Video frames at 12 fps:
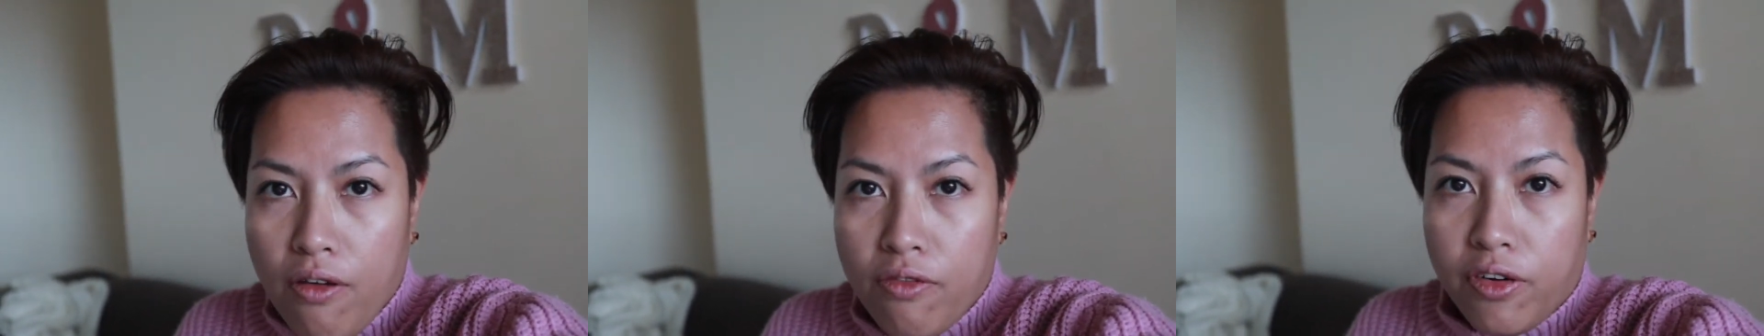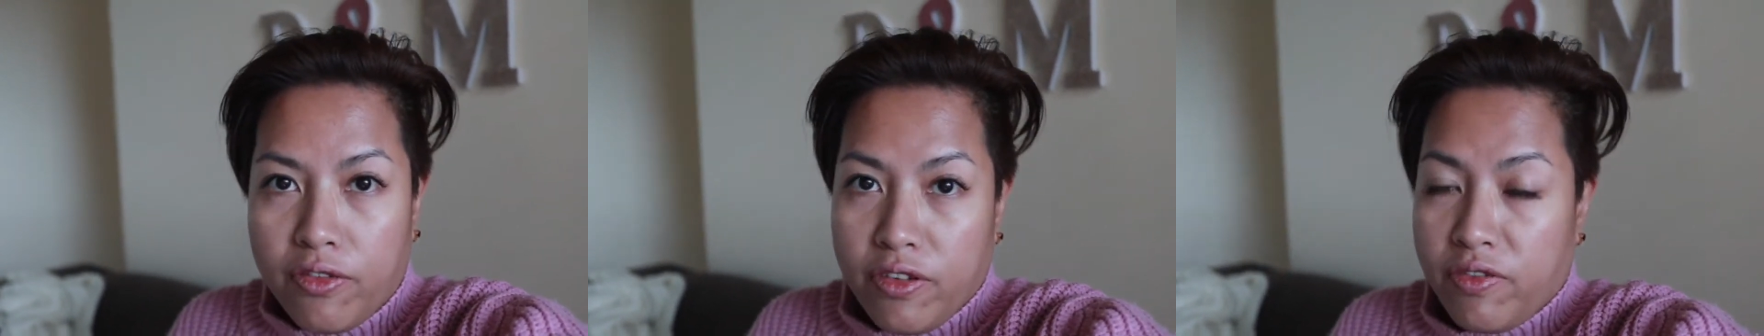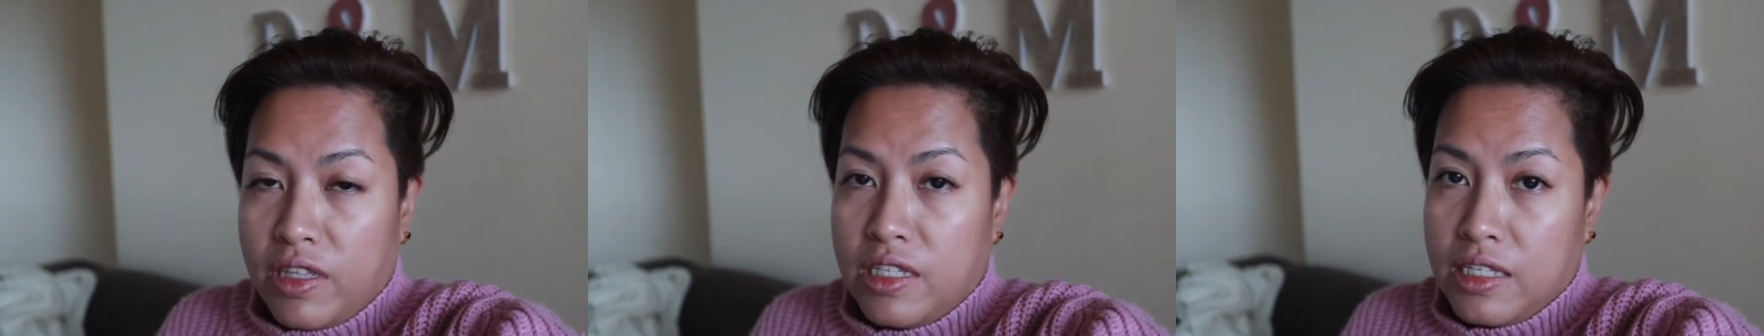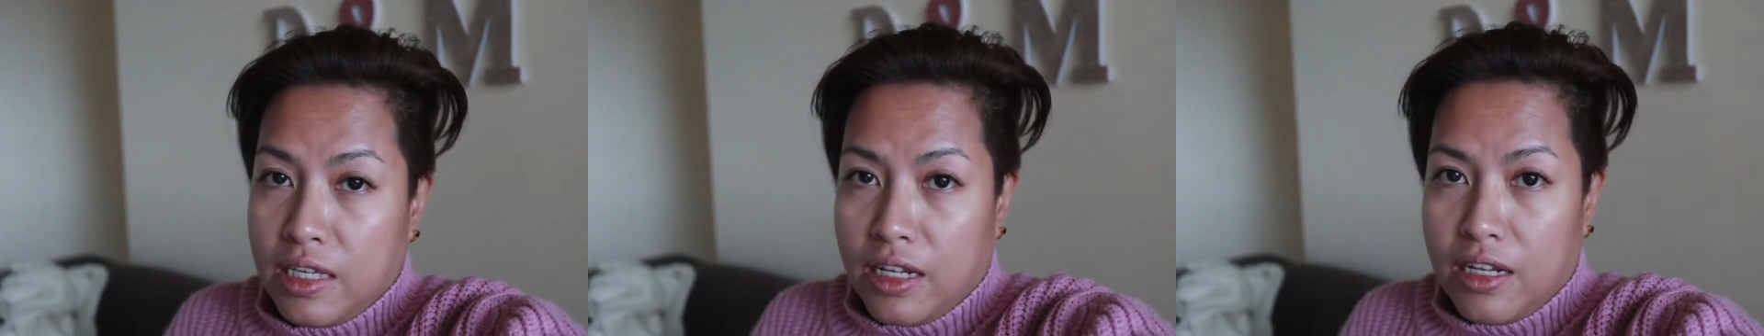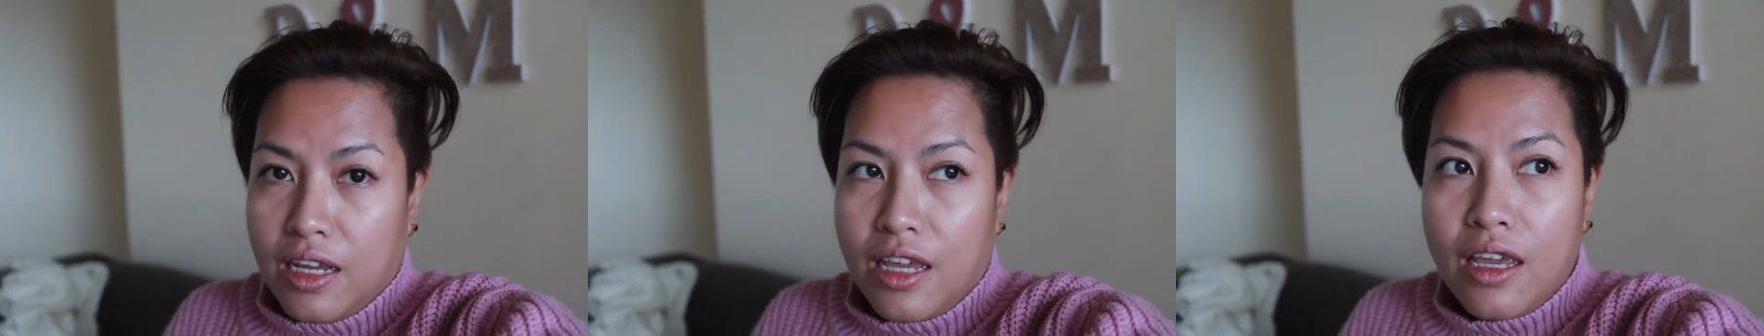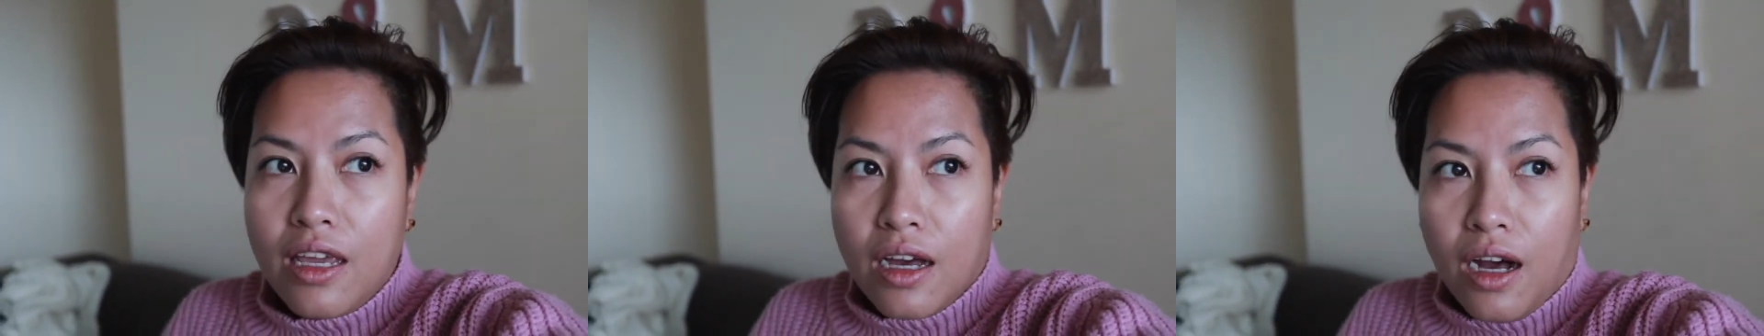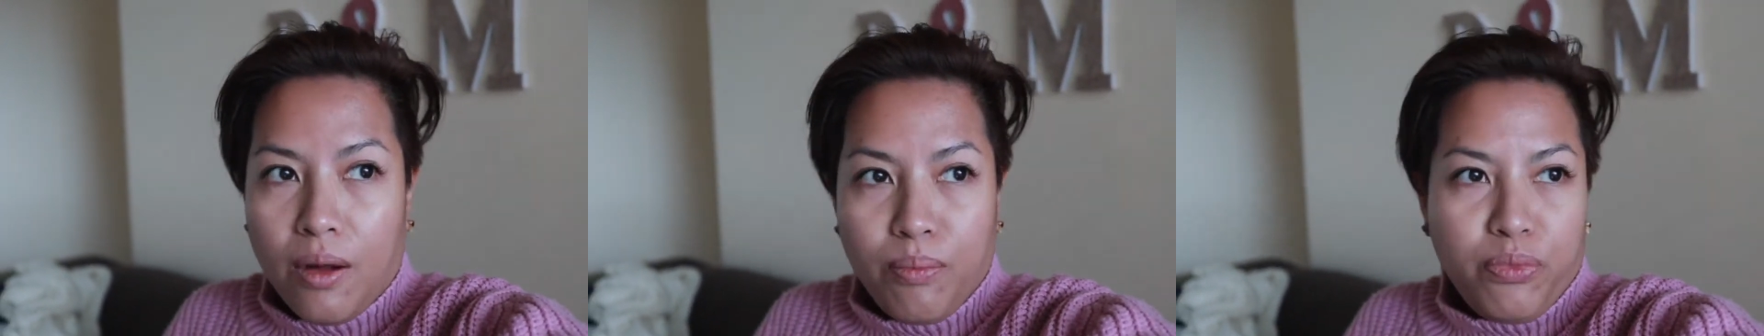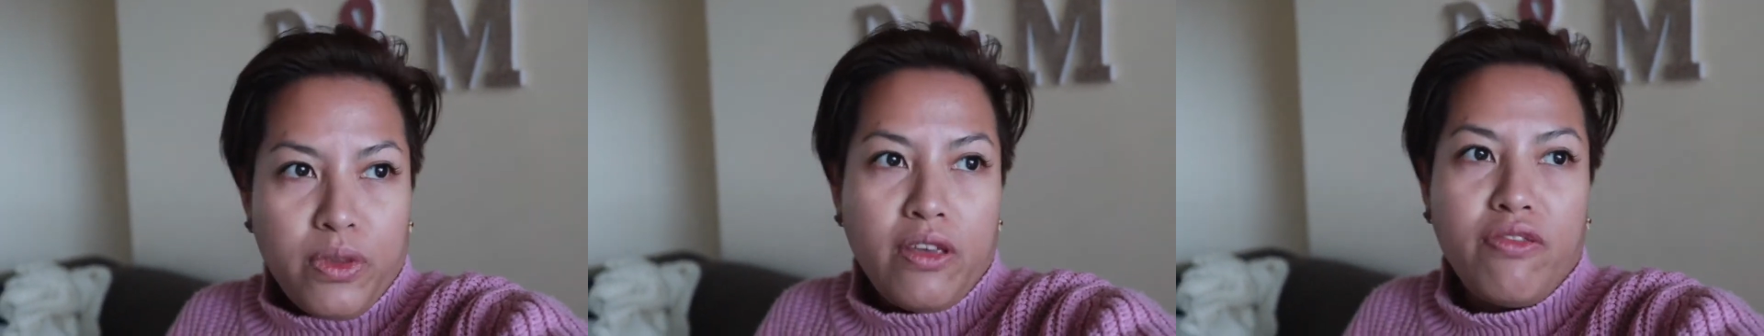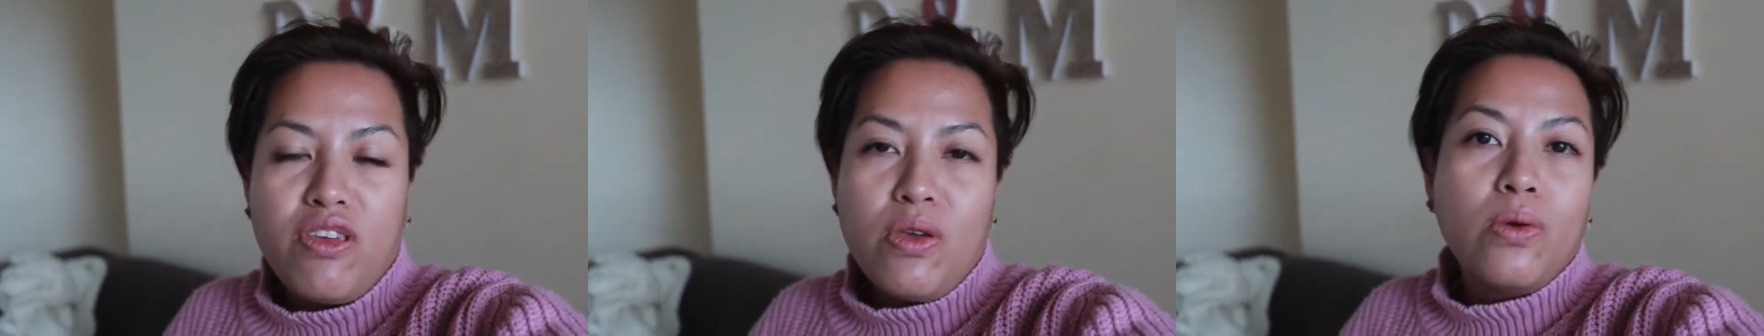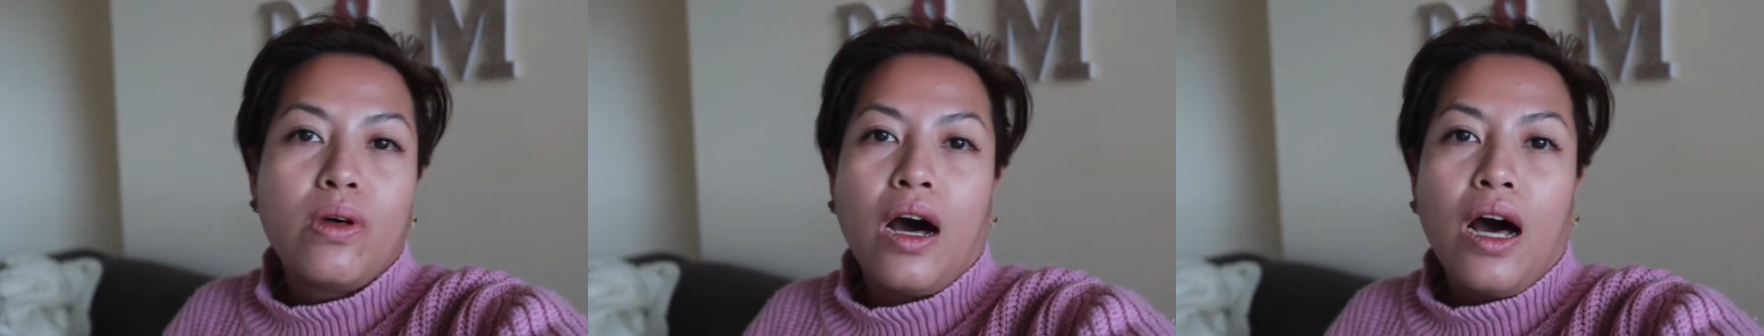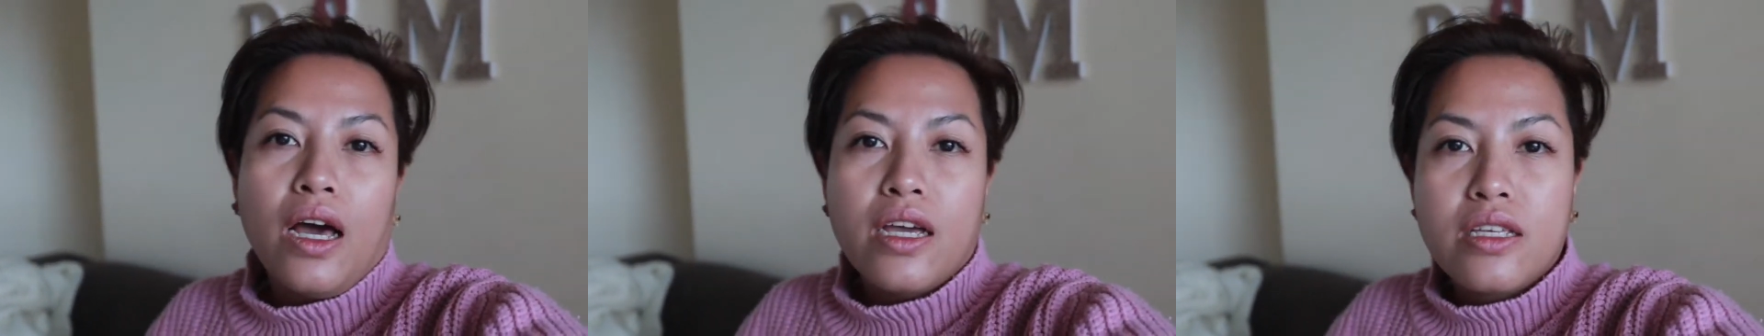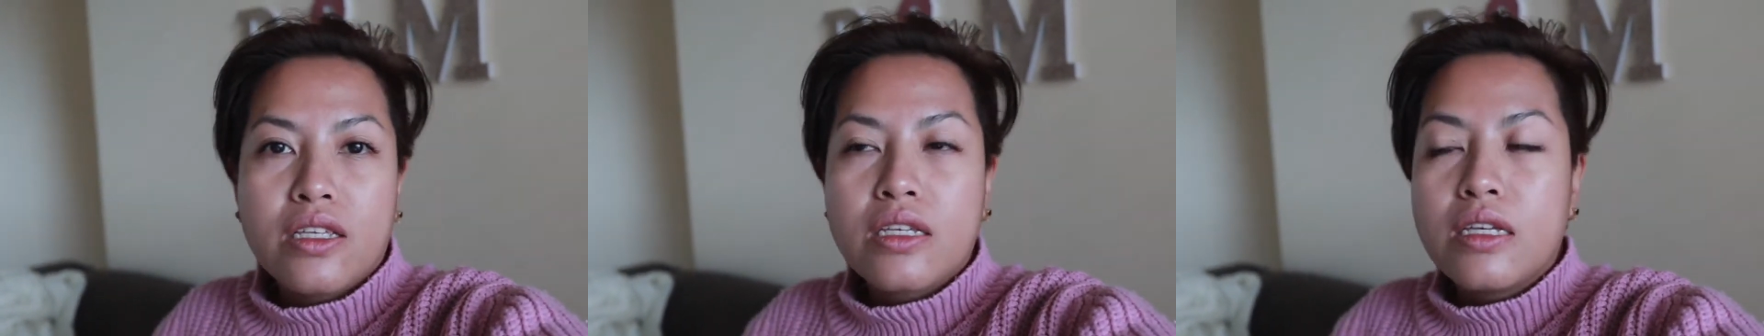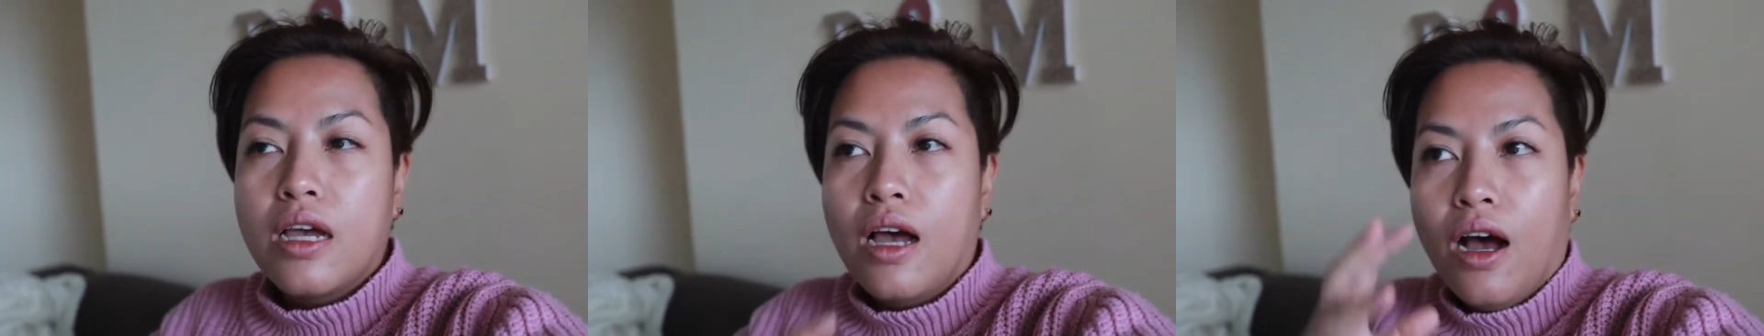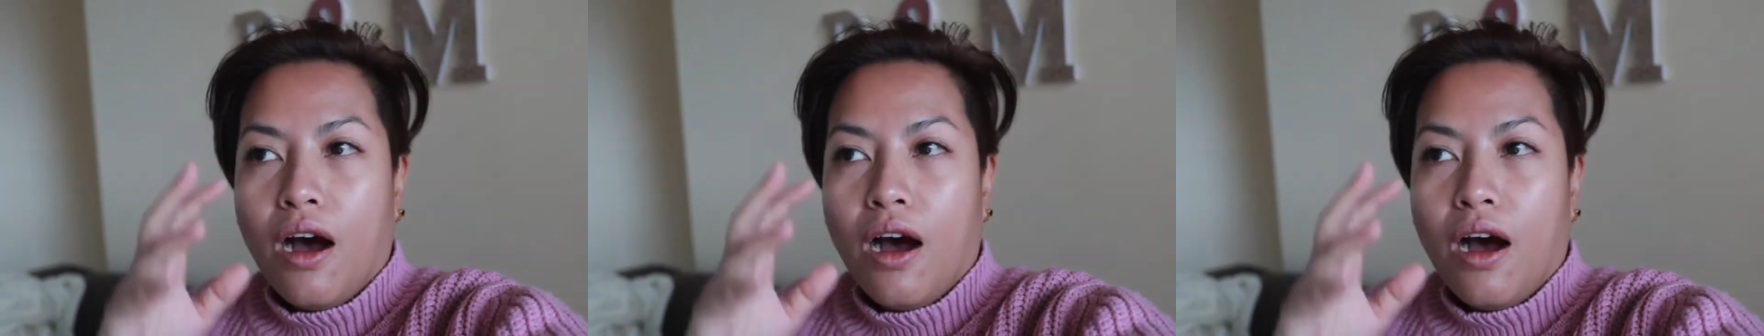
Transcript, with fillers: for Vivid Sydney. Um, if you guys